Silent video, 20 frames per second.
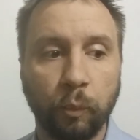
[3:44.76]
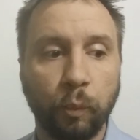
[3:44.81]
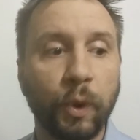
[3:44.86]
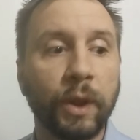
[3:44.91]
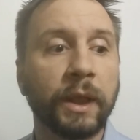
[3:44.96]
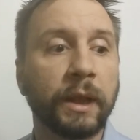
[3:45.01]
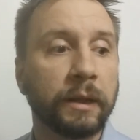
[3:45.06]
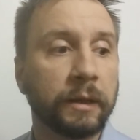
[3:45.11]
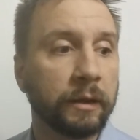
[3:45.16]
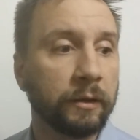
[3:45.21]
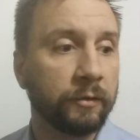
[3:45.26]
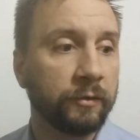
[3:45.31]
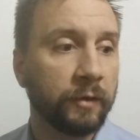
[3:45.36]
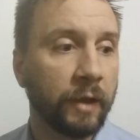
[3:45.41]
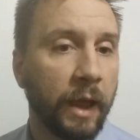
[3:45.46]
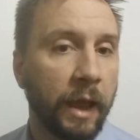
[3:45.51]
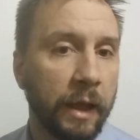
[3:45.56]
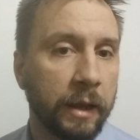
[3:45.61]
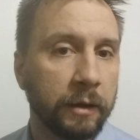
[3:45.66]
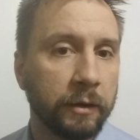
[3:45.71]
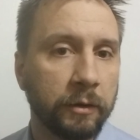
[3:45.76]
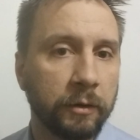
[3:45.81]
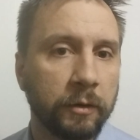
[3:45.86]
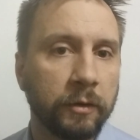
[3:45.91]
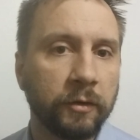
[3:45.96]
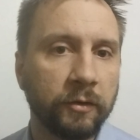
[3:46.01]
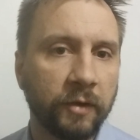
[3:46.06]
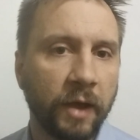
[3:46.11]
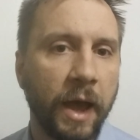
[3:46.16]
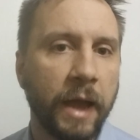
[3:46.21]
willingness and
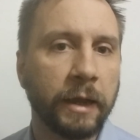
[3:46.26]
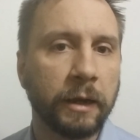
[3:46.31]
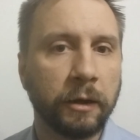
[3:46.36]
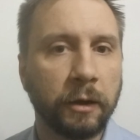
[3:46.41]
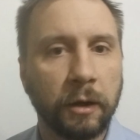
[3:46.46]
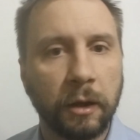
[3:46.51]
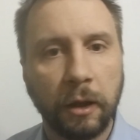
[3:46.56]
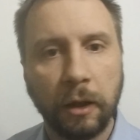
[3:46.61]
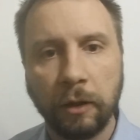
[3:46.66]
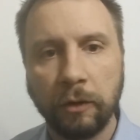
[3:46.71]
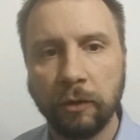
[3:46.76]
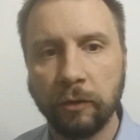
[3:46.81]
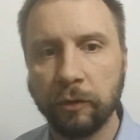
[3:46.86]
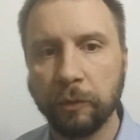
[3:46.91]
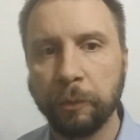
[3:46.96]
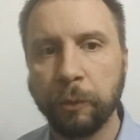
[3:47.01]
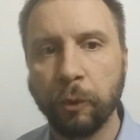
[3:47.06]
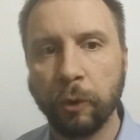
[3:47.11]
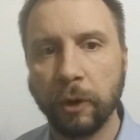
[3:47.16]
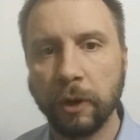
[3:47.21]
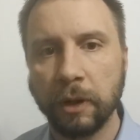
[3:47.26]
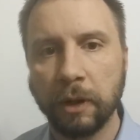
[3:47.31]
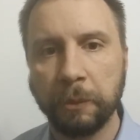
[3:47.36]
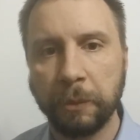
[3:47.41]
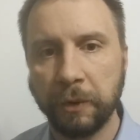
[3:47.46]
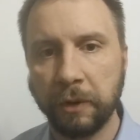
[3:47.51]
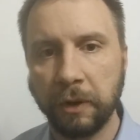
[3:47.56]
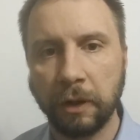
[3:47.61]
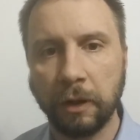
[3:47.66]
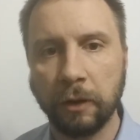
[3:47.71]
desire to support a
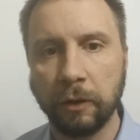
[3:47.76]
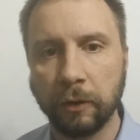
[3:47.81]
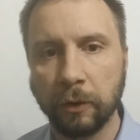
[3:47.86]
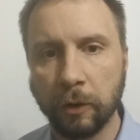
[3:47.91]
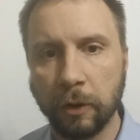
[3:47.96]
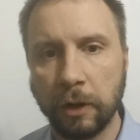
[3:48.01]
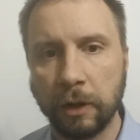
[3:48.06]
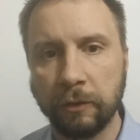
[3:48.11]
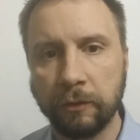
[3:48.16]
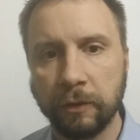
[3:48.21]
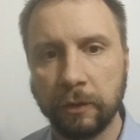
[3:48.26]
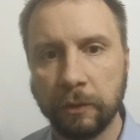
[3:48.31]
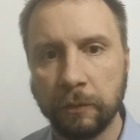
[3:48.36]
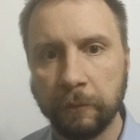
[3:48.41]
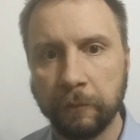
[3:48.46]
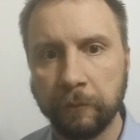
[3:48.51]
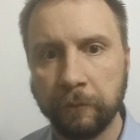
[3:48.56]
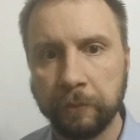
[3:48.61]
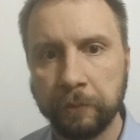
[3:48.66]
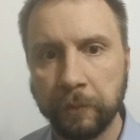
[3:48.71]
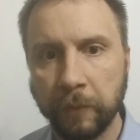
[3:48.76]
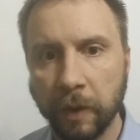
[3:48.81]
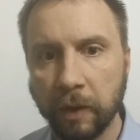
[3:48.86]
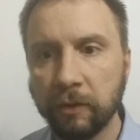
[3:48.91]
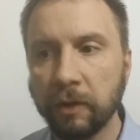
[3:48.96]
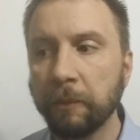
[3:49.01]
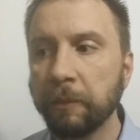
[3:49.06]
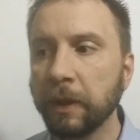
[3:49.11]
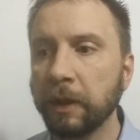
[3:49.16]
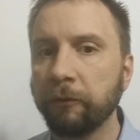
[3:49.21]
particular cause,
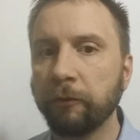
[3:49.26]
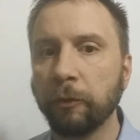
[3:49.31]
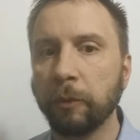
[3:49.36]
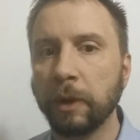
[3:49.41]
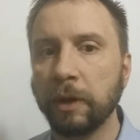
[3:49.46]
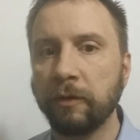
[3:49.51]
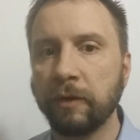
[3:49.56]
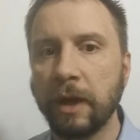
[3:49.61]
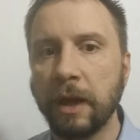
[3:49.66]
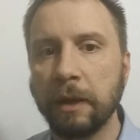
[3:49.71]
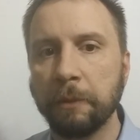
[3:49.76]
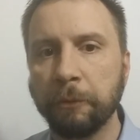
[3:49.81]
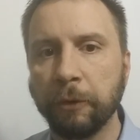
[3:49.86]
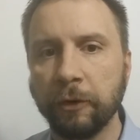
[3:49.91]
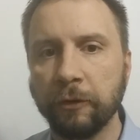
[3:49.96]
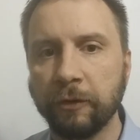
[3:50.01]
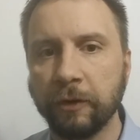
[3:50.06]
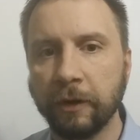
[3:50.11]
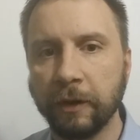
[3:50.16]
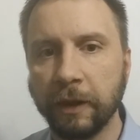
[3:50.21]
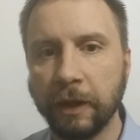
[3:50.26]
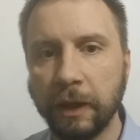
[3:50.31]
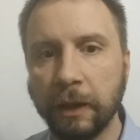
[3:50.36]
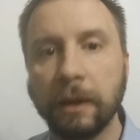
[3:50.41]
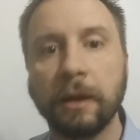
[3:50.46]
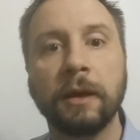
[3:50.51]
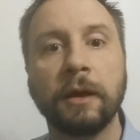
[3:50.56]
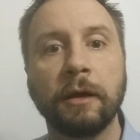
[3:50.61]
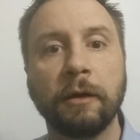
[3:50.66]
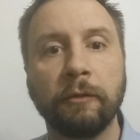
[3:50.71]
something for which I am personally
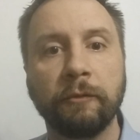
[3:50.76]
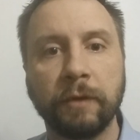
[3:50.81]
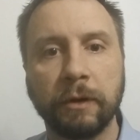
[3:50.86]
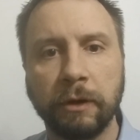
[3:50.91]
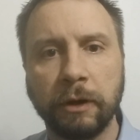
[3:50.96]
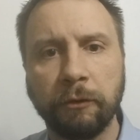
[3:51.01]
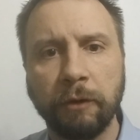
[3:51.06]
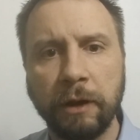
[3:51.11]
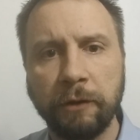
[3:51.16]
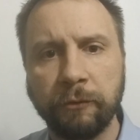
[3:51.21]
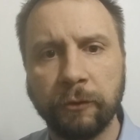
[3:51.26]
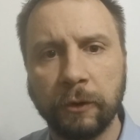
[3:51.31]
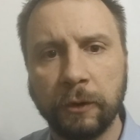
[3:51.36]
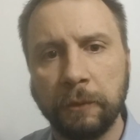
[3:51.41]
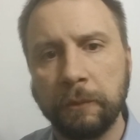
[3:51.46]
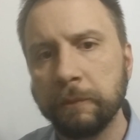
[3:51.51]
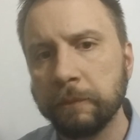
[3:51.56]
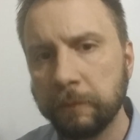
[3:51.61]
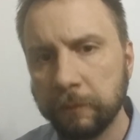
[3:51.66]
very grateful.